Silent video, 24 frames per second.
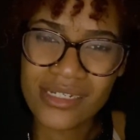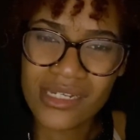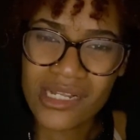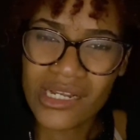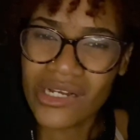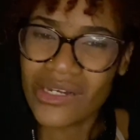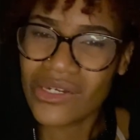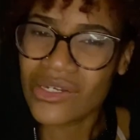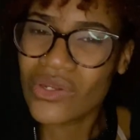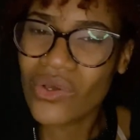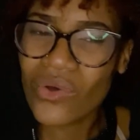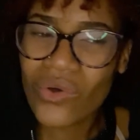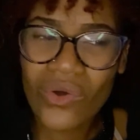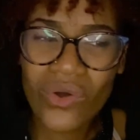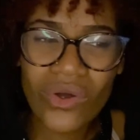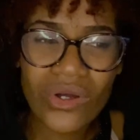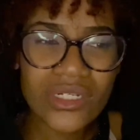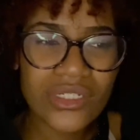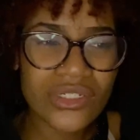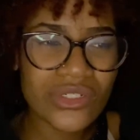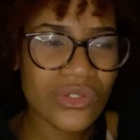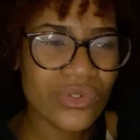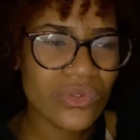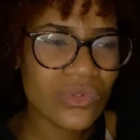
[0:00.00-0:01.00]
Lord
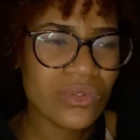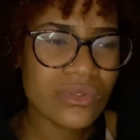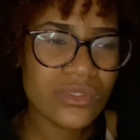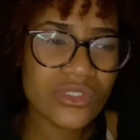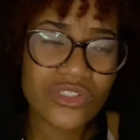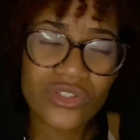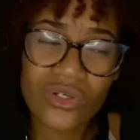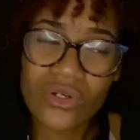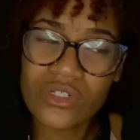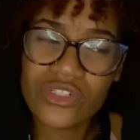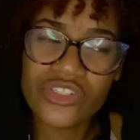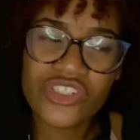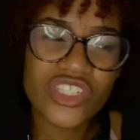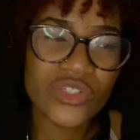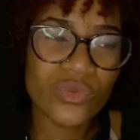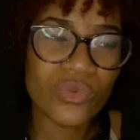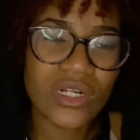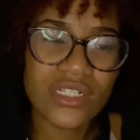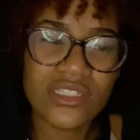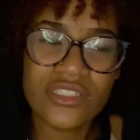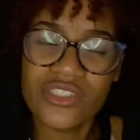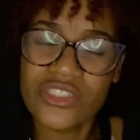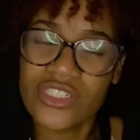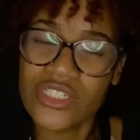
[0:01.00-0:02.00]
knows all she
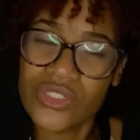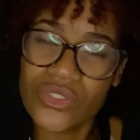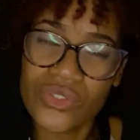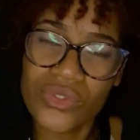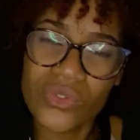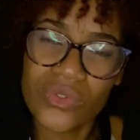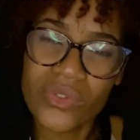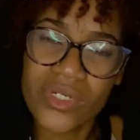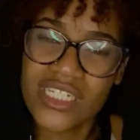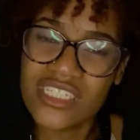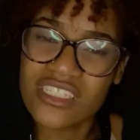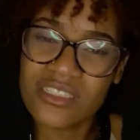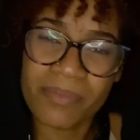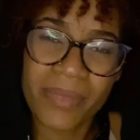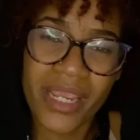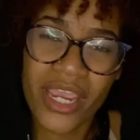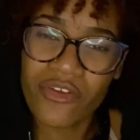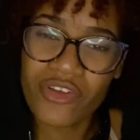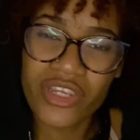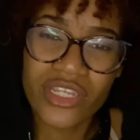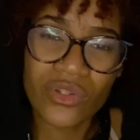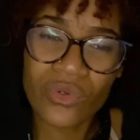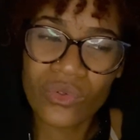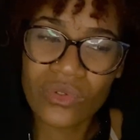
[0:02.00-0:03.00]
wants to do is
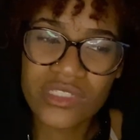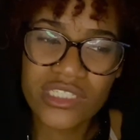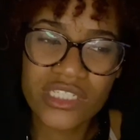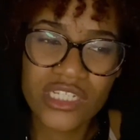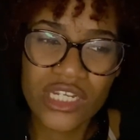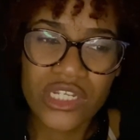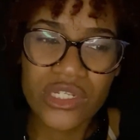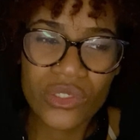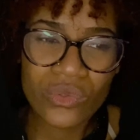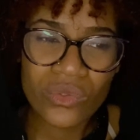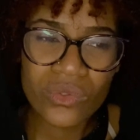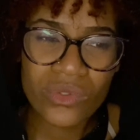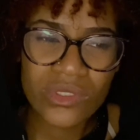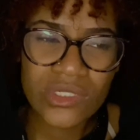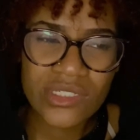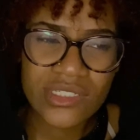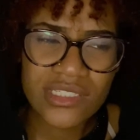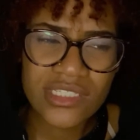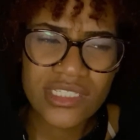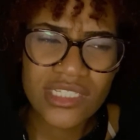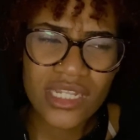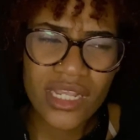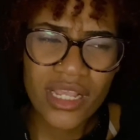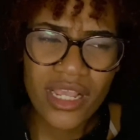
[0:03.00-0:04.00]
bury those clothes.